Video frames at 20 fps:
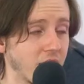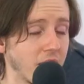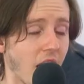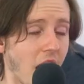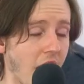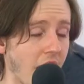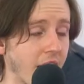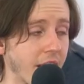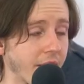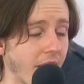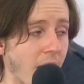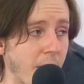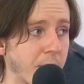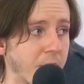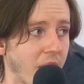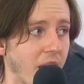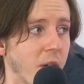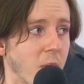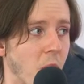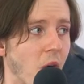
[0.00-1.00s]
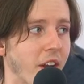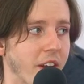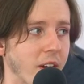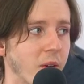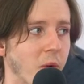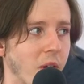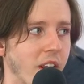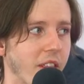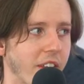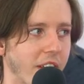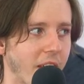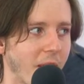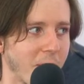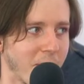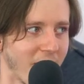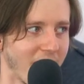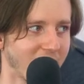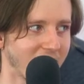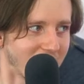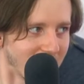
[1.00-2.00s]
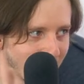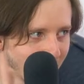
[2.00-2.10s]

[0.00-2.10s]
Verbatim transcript: I, I play one in one of the campaigns.